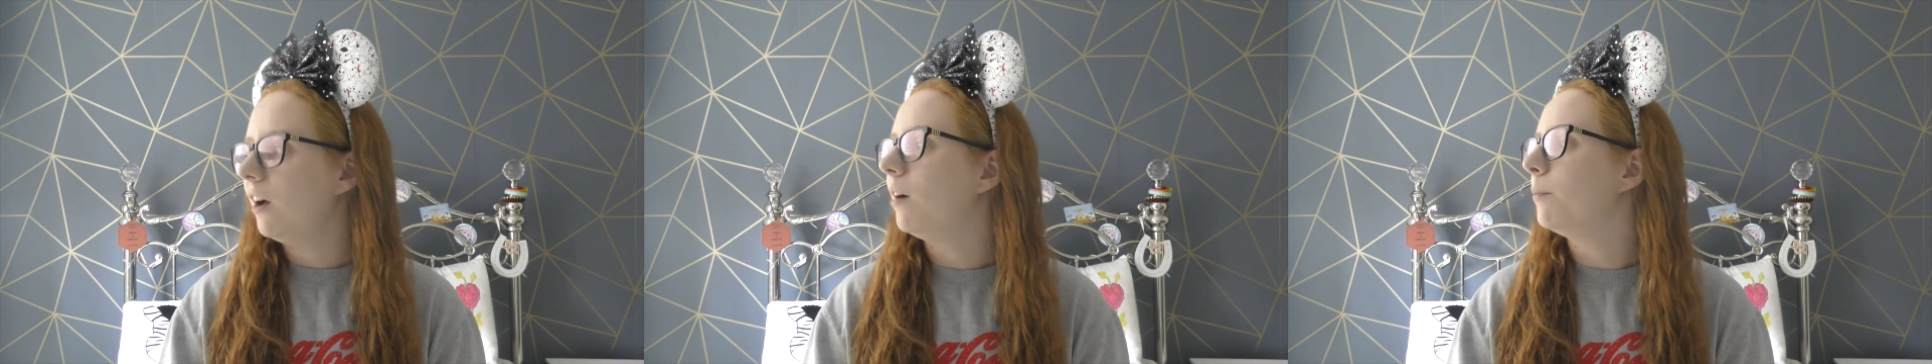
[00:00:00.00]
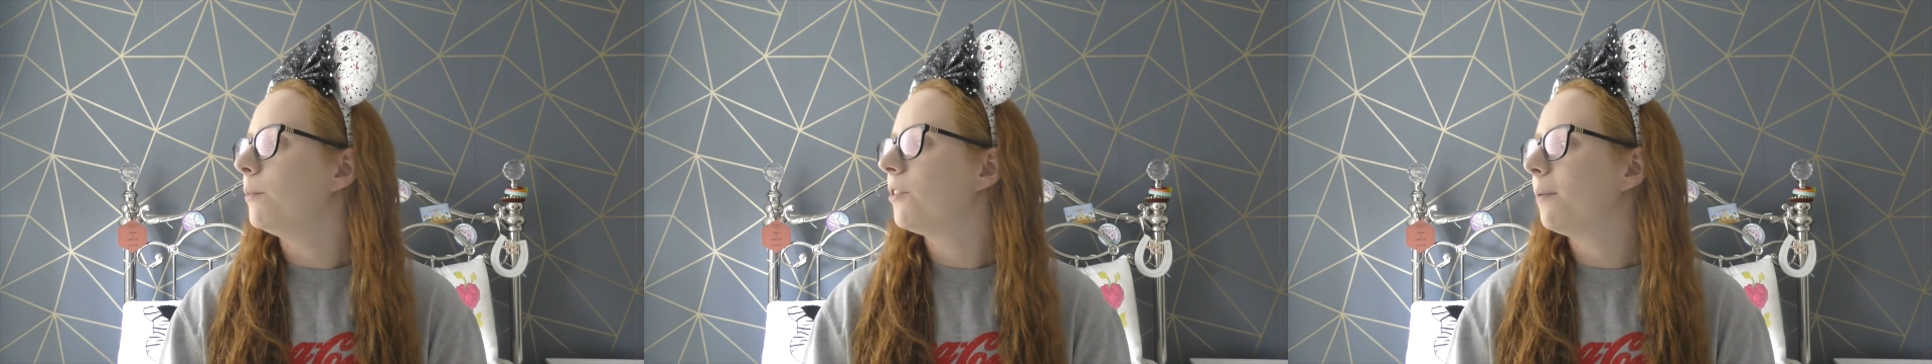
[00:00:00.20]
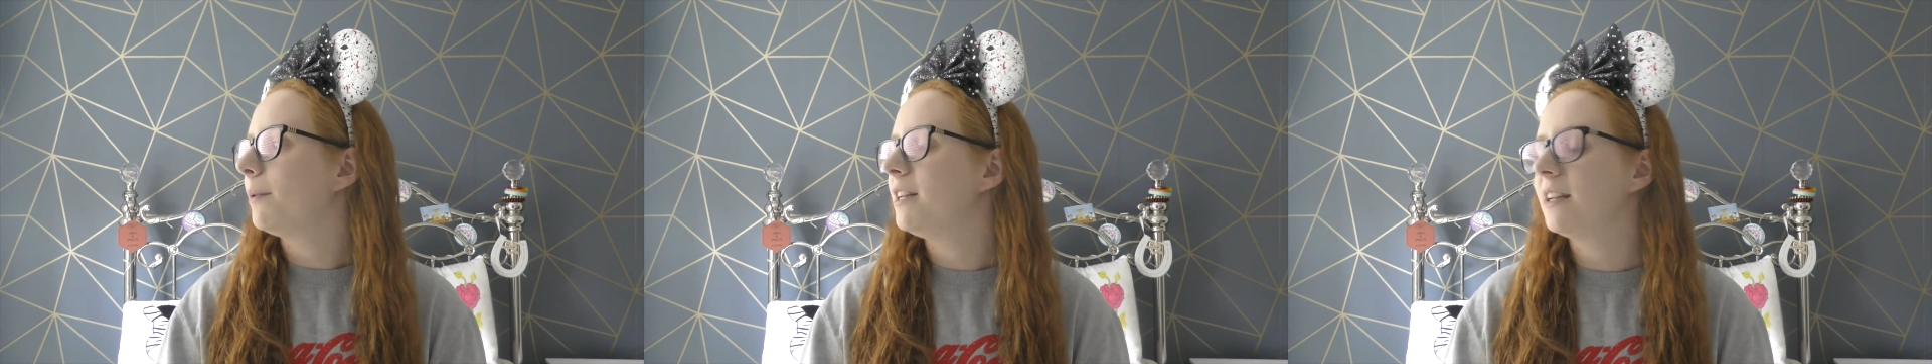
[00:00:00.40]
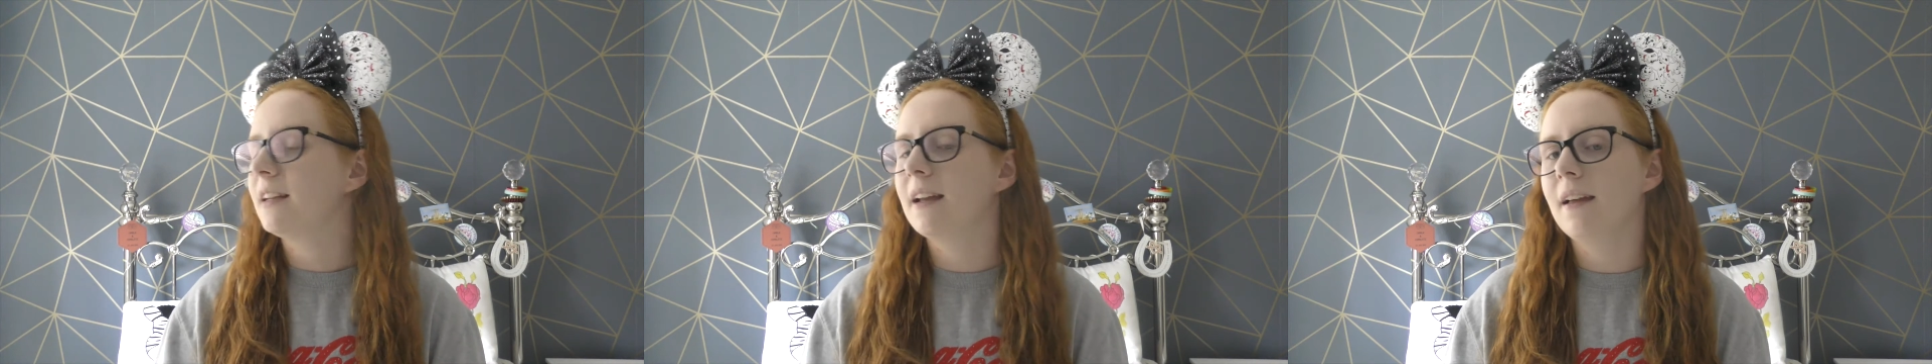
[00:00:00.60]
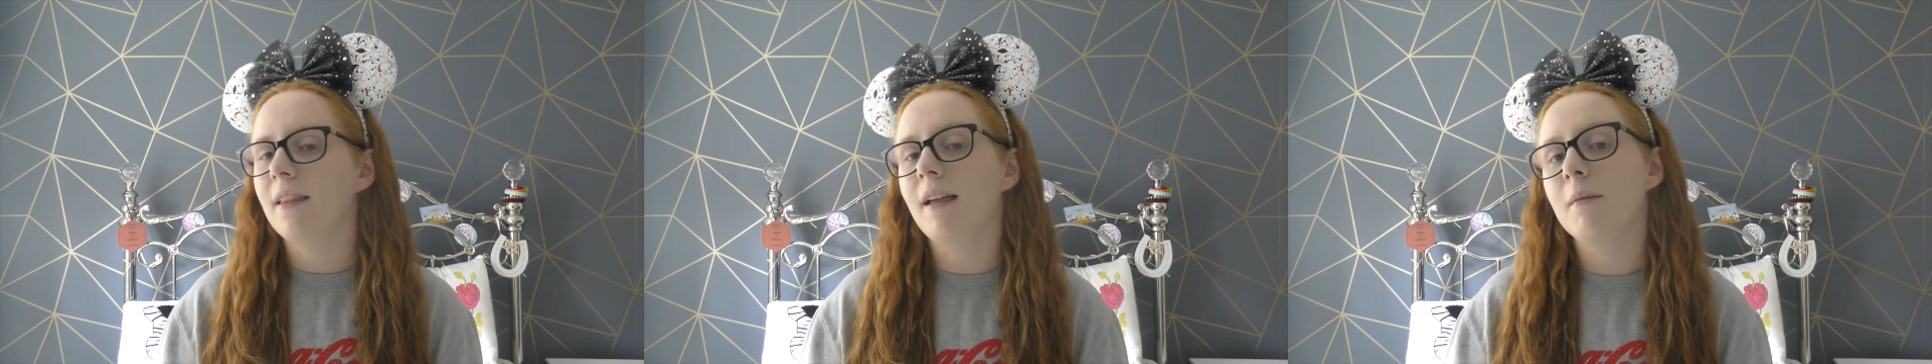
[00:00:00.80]
So we didn't
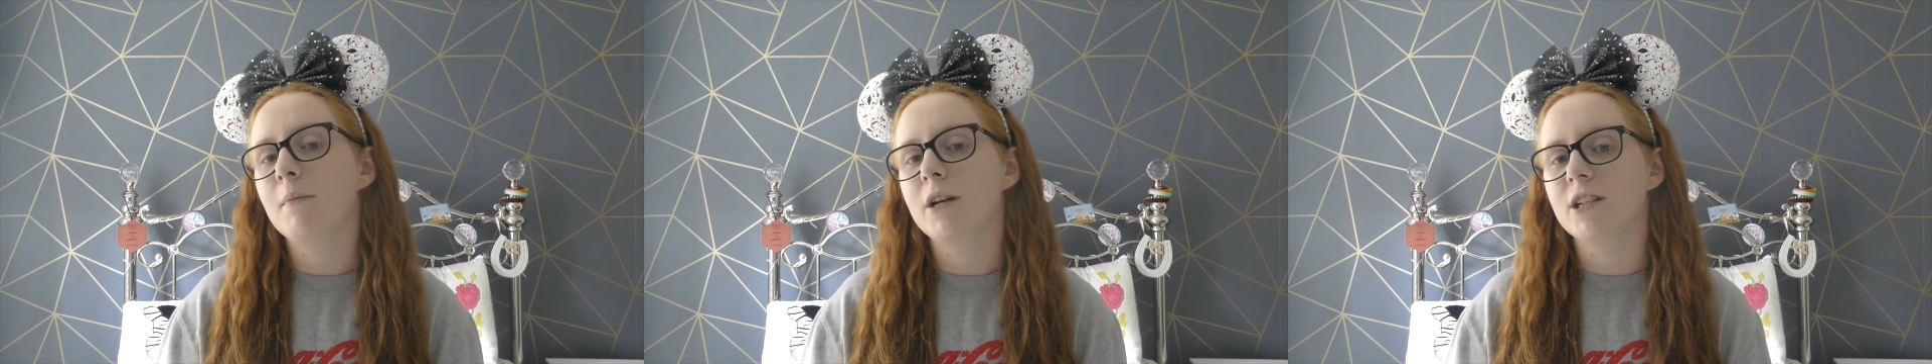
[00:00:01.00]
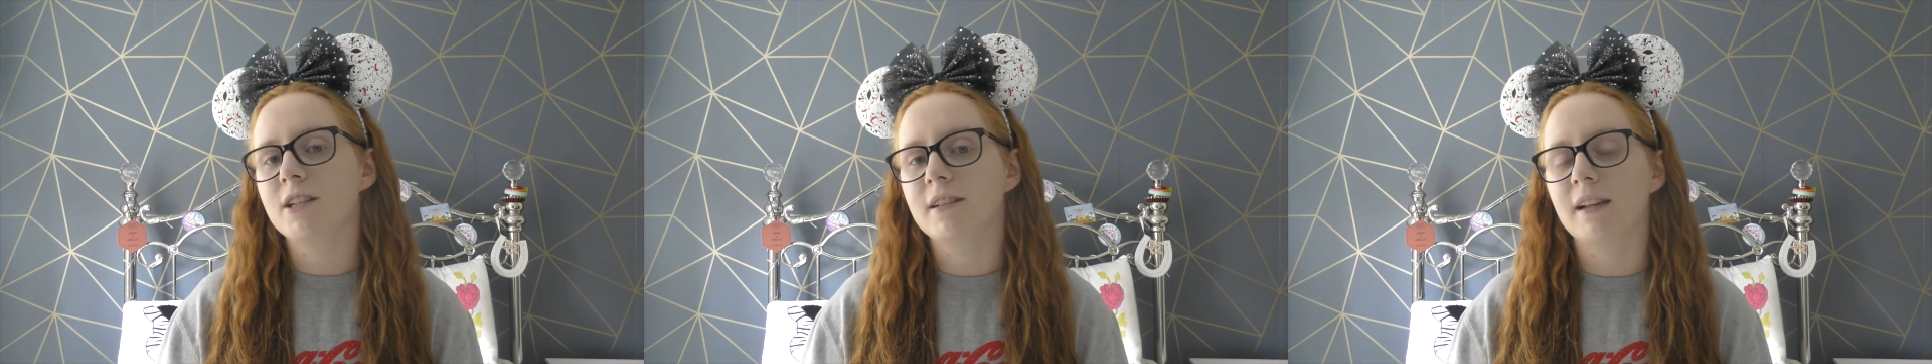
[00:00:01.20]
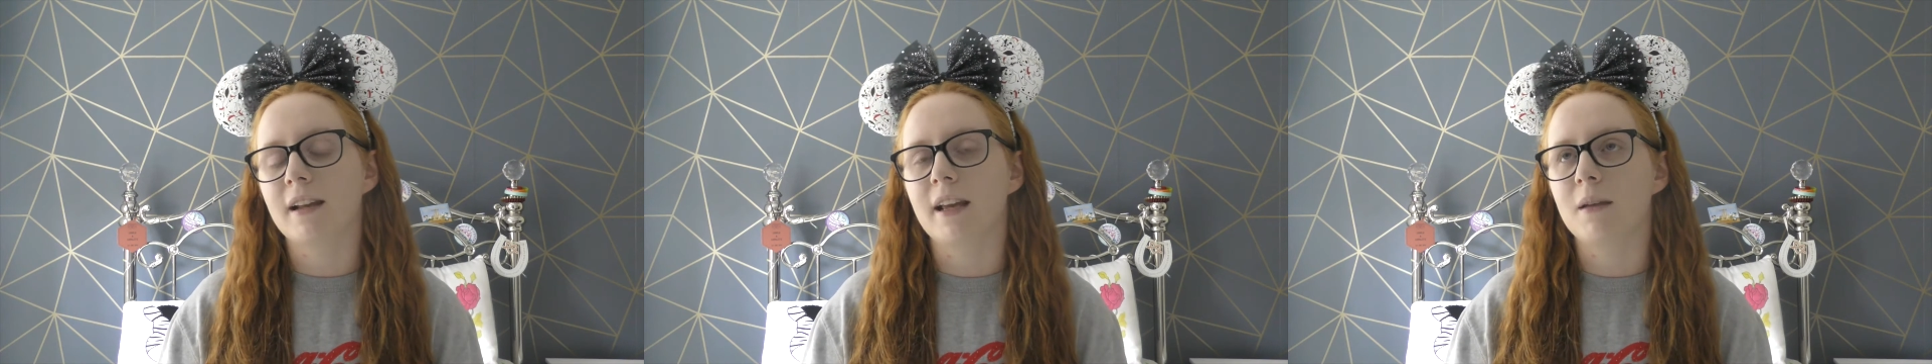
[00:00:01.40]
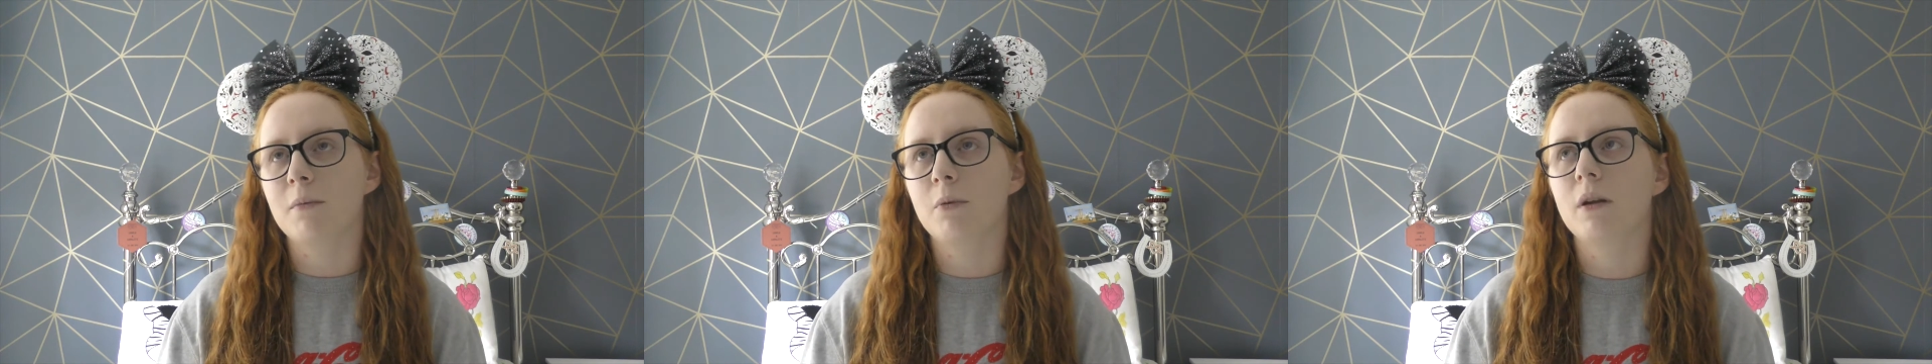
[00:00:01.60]
get that much sleep.